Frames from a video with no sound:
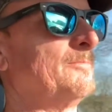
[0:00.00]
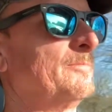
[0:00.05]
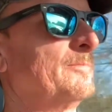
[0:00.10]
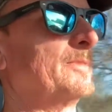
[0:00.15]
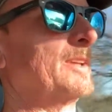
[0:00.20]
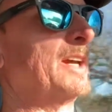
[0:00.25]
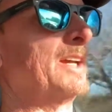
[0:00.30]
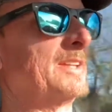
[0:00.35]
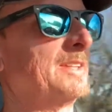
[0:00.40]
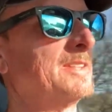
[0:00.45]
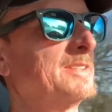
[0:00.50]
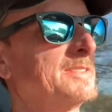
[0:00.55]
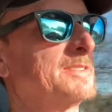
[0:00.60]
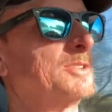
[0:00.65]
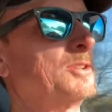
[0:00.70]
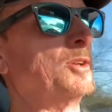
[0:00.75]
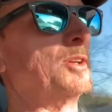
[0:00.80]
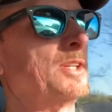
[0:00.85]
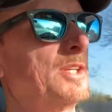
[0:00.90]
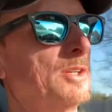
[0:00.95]
Like this,
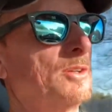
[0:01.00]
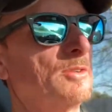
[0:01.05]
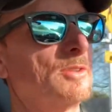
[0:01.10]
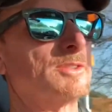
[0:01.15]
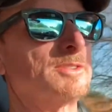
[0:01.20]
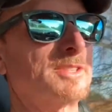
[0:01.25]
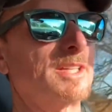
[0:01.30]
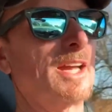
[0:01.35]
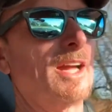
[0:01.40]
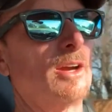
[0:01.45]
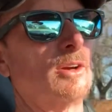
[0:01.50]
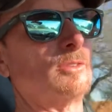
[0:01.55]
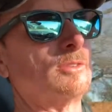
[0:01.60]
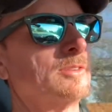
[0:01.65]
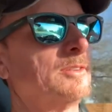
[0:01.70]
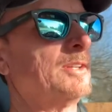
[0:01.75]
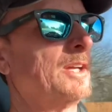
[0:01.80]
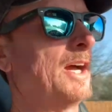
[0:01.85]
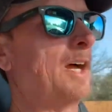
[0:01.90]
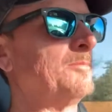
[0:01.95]
you can hear the sound.
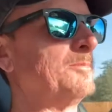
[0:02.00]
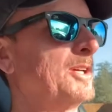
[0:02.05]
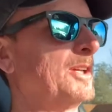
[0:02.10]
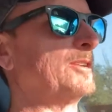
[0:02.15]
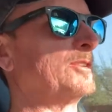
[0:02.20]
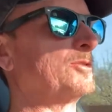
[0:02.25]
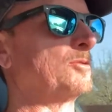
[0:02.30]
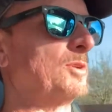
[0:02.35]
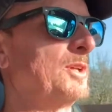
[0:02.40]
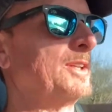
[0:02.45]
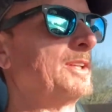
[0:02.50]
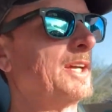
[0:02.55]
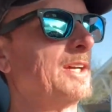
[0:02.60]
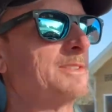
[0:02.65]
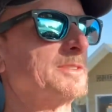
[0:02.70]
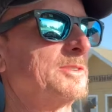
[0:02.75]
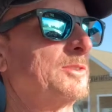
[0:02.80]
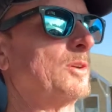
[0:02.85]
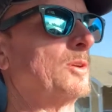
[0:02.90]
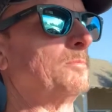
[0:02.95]
I'm at
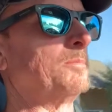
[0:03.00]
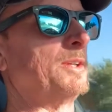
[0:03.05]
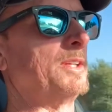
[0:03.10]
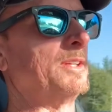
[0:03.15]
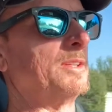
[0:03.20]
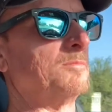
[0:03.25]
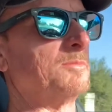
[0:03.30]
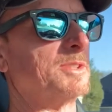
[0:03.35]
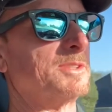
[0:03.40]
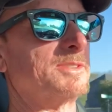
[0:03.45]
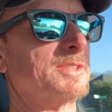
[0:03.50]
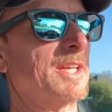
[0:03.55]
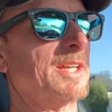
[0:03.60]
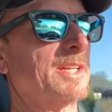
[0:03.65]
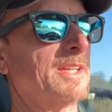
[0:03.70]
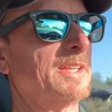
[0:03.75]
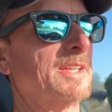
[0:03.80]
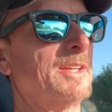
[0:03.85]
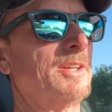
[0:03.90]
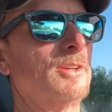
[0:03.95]
3,000 RPM in
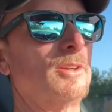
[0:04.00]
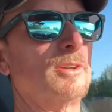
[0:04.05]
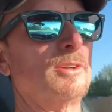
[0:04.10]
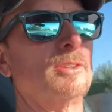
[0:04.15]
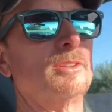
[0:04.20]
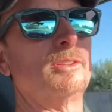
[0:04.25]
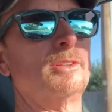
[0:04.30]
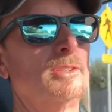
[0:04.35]
second gear.